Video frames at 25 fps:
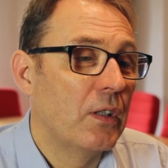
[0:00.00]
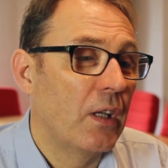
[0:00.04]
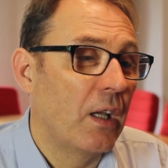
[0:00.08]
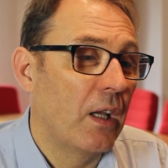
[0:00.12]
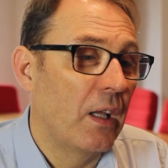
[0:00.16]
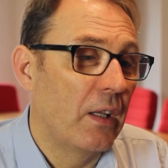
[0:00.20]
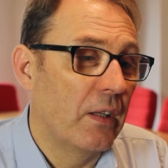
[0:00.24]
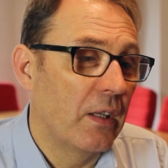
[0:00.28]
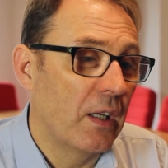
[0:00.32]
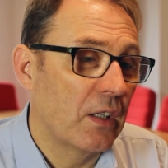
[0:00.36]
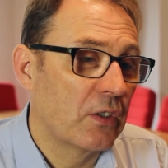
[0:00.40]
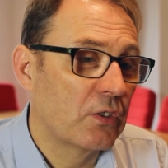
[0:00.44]

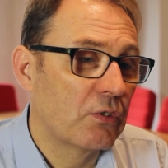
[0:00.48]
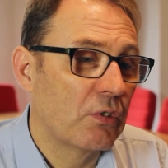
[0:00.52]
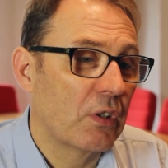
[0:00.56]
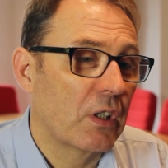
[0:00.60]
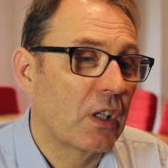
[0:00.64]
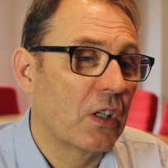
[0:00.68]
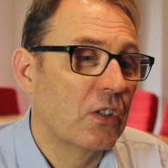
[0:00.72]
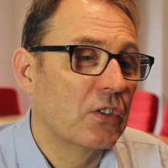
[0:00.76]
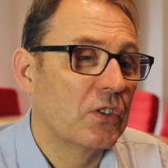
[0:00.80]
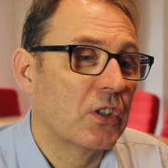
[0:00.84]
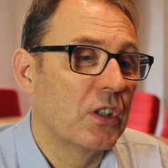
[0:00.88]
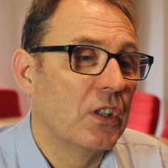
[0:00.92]
and that
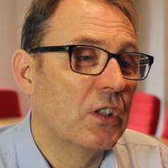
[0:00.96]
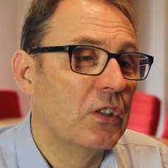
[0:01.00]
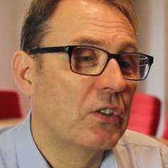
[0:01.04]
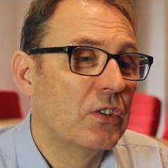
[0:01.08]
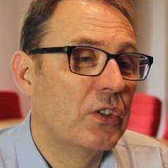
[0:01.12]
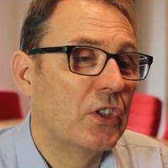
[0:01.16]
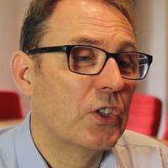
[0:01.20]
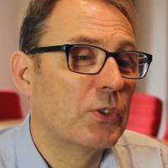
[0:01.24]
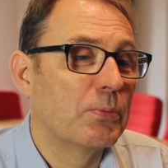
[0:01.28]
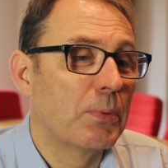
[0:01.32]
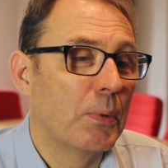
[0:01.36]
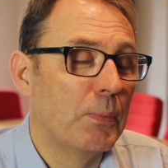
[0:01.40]
triggers a
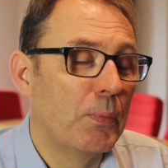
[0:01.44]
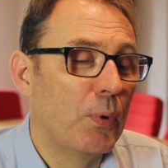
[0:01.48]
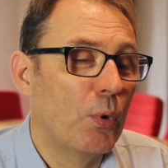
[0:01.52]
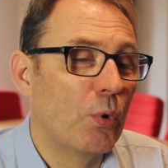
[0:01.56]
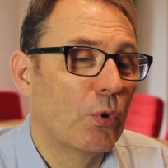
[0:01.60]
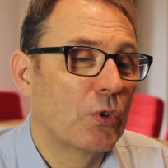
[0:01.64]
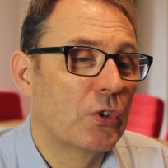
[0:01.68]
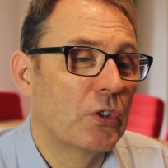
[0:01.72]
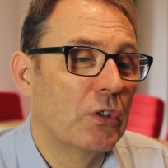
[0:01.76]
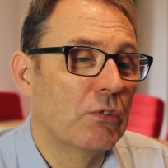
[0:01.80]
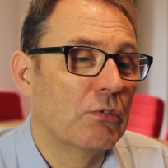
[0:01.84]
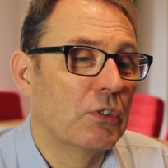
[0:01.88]

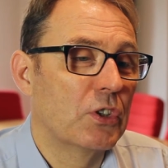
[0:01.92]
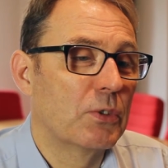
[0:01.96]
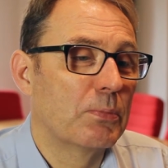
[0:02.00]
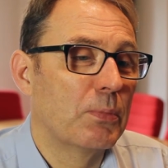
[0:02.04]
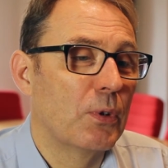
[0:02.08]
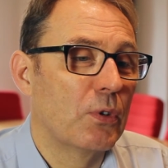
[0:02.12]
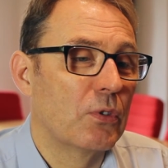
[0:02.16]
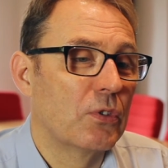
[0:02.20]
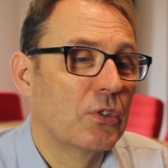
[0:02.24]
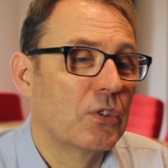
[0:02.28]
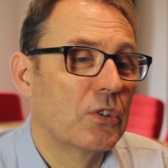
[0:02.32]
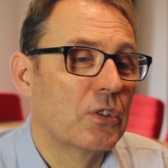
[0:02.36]
disproportionate
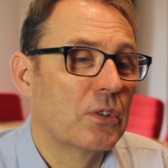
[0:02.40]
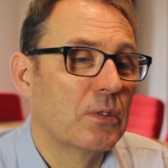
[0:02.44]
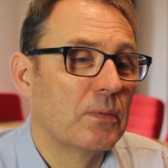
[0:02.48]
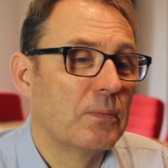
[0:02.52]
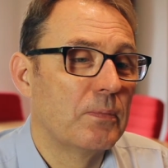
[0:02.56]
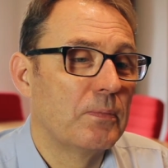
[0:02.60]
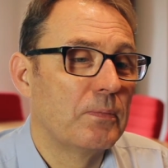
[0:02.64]
response.